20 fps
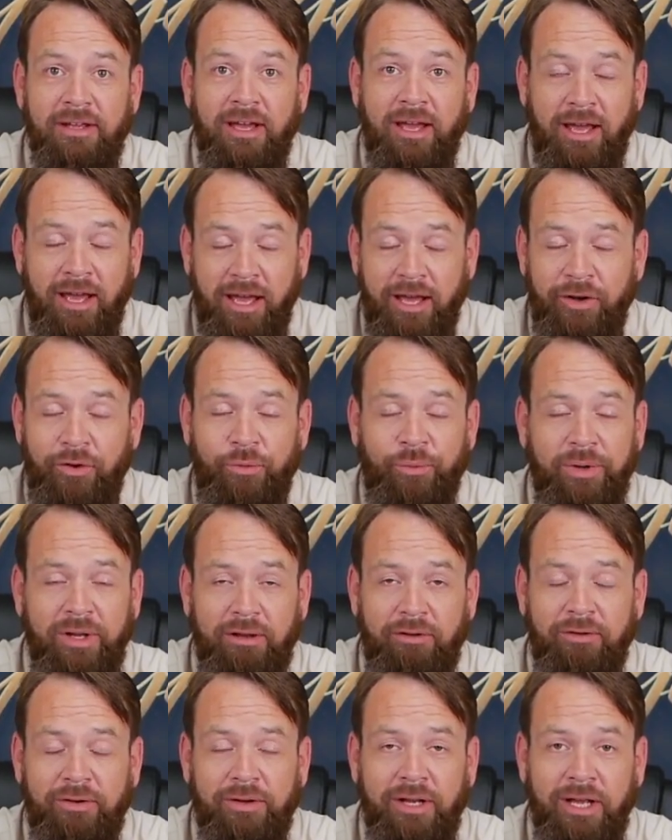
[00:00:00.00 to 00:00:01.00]
I had to
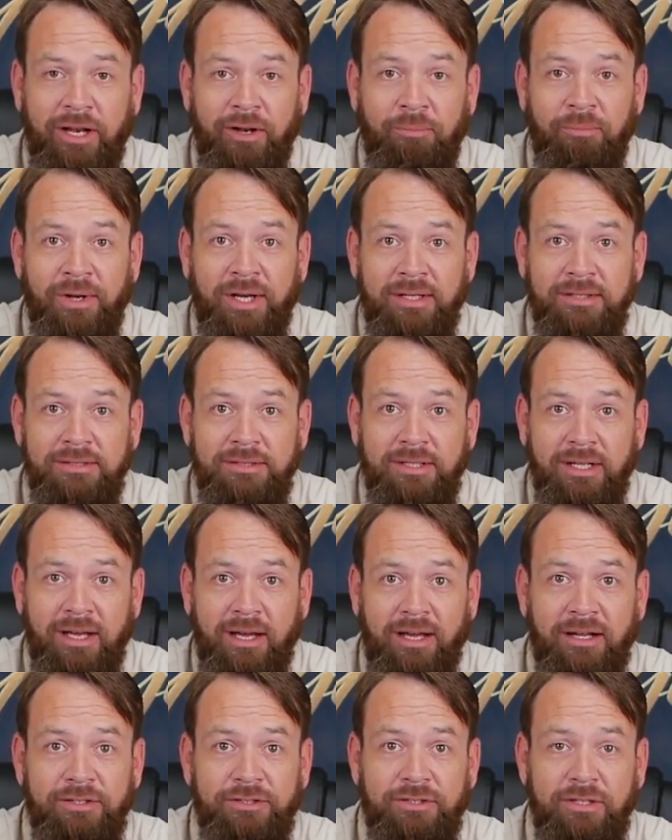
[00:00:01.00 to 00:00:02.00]
recreate a
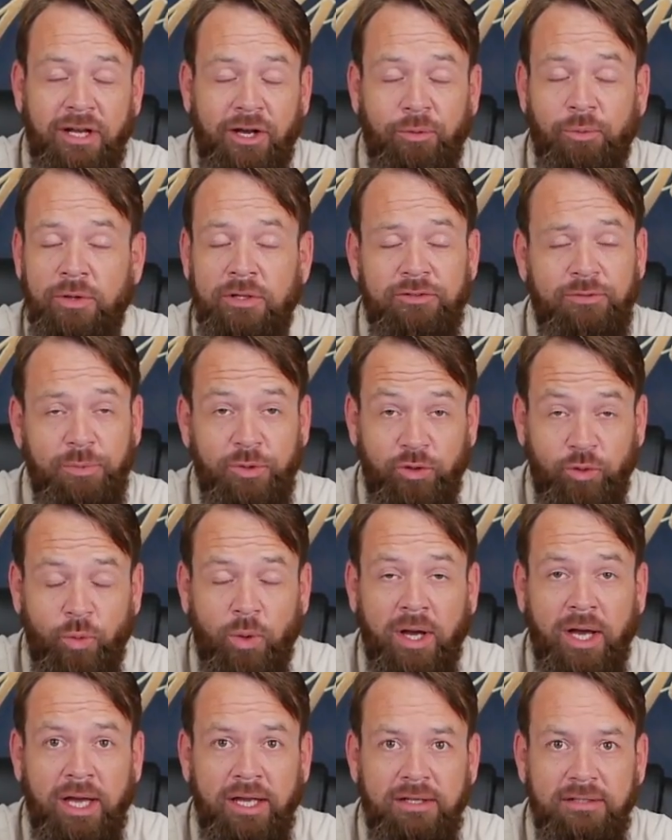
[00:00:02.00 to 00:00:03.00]
mustache, not once but
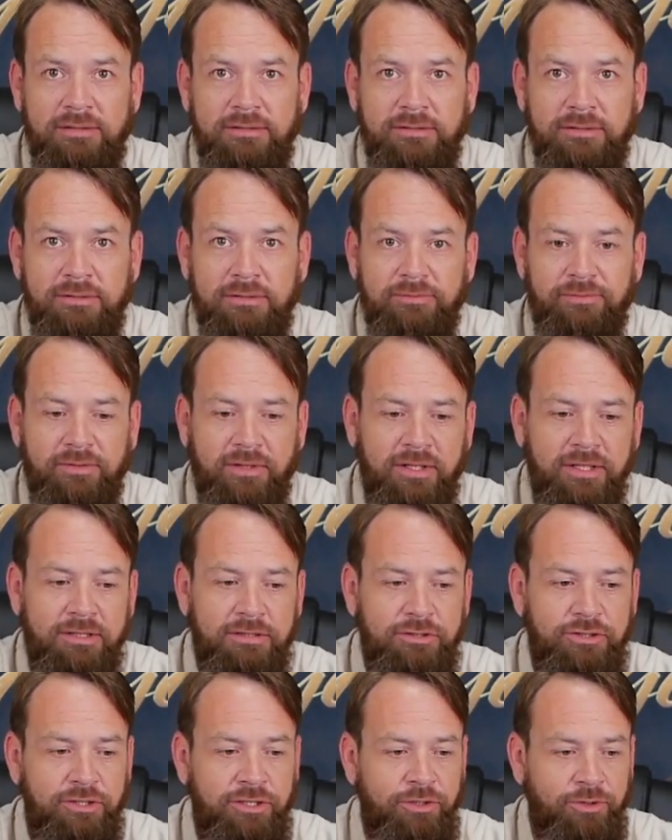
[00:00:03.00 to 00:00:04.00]
twice, for
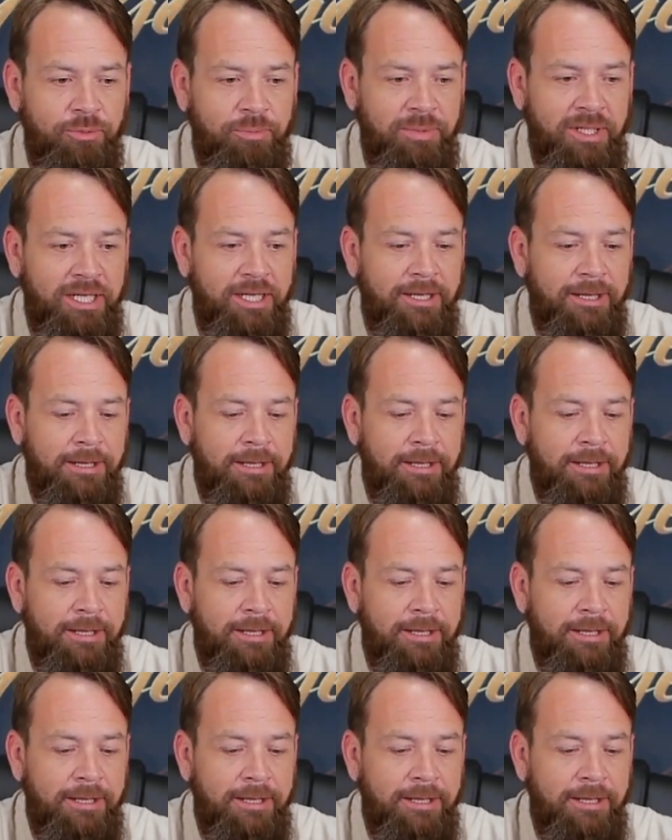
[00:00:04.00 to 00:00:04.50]
this gentleman.